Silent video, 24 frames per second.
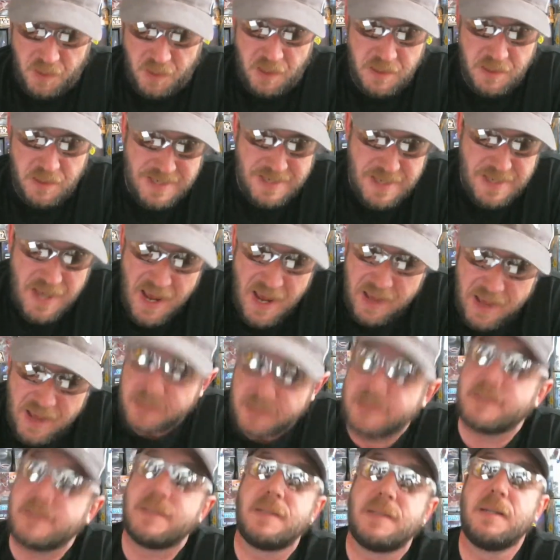
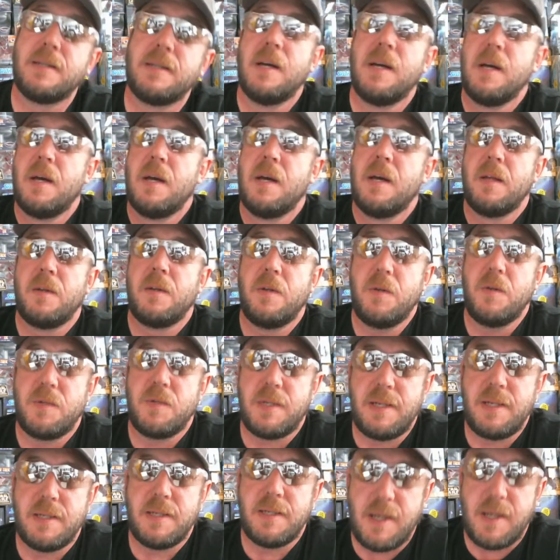Next, New
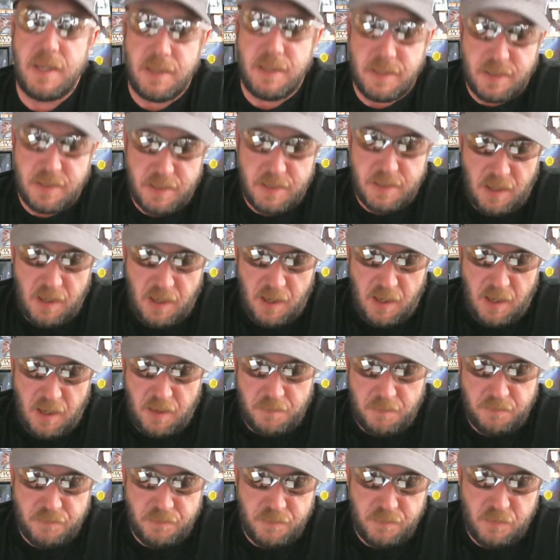Teen Titans.
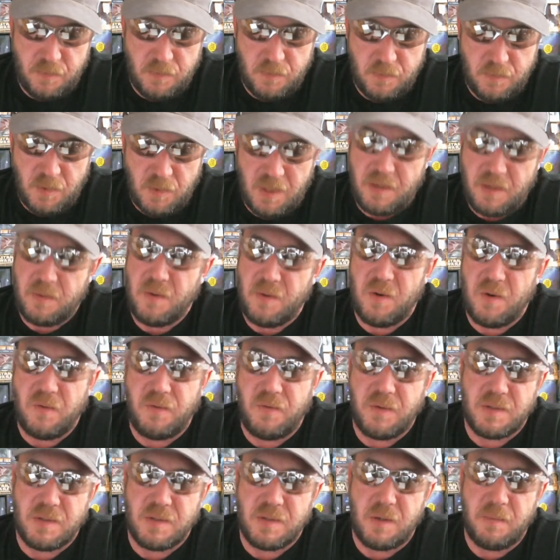Well, I don't know
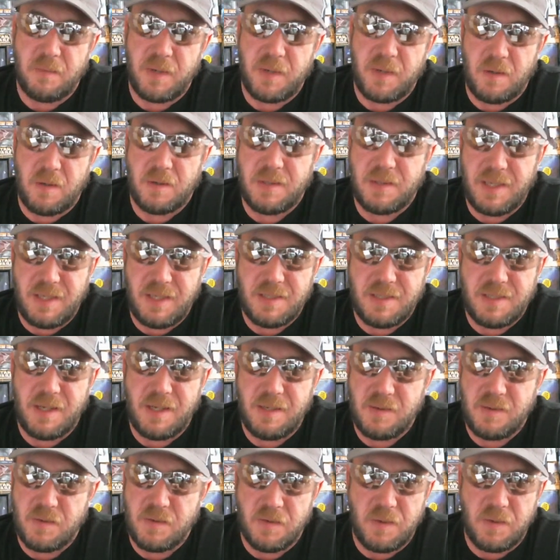if it's going to be called Teen
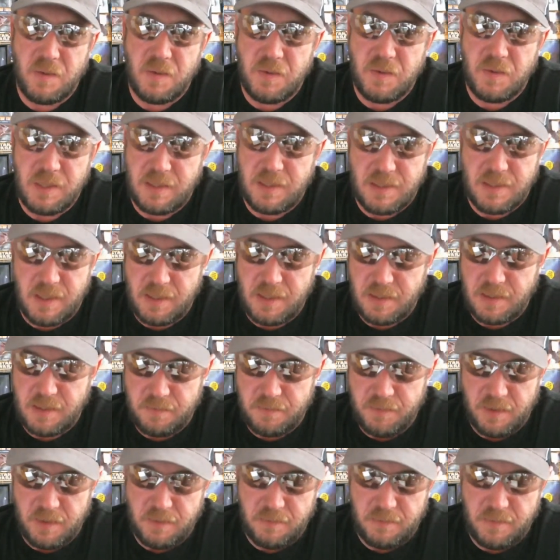Titans or New Teen Titans,
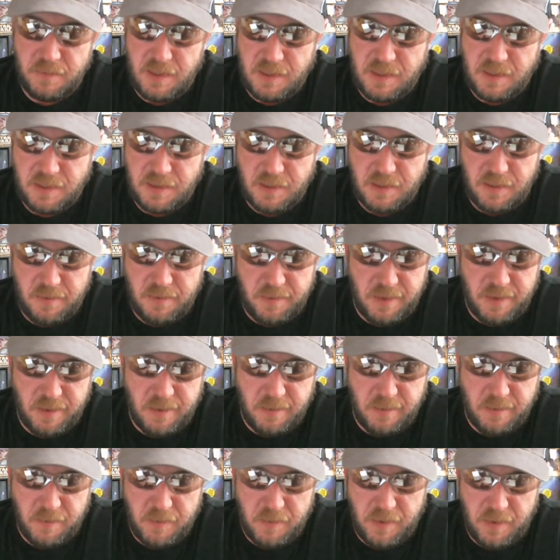but that's neither here
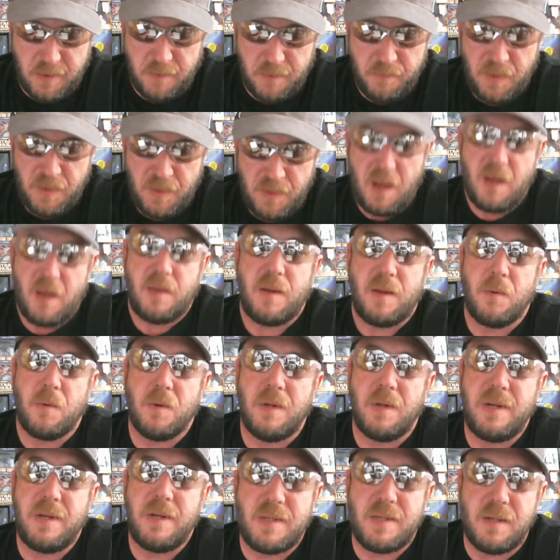nor there. They
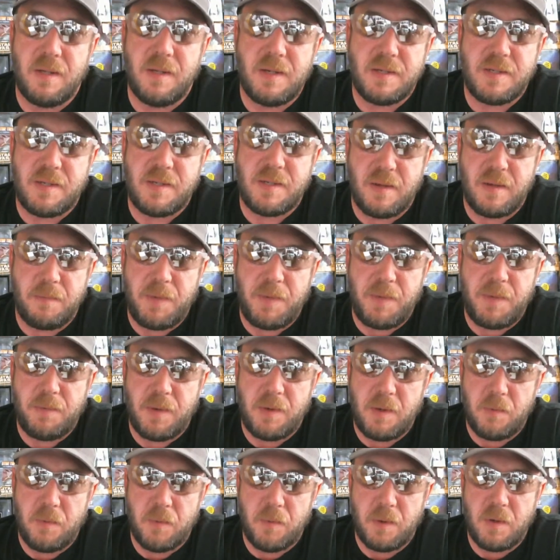released a list of the people
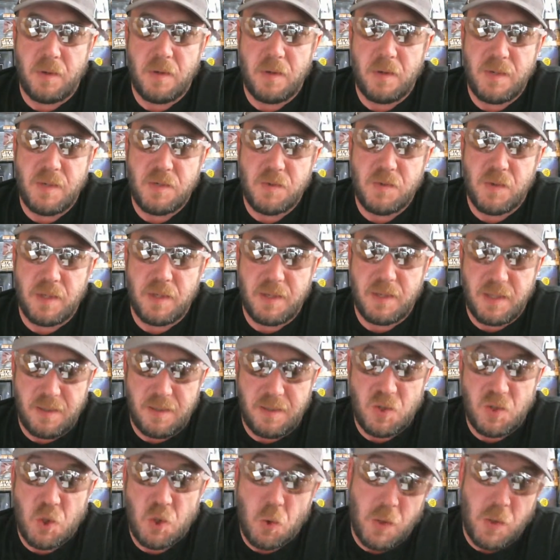that were going to be
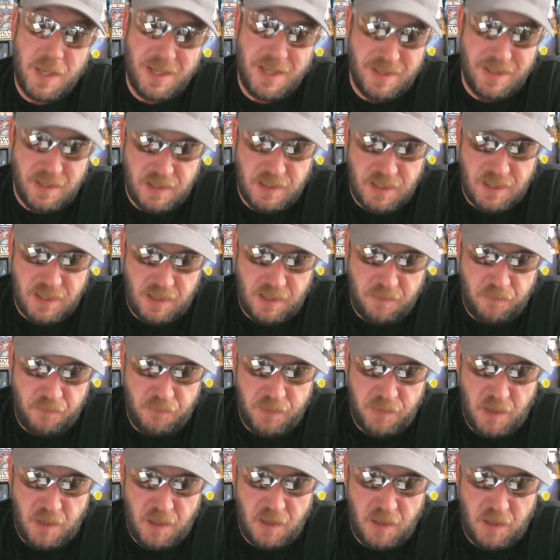joining the team.
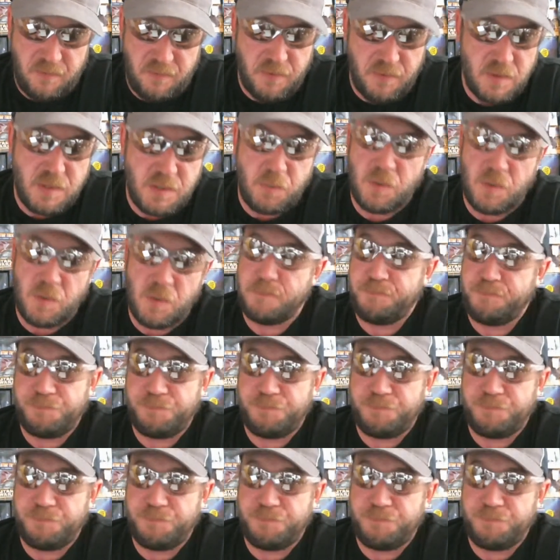The first one,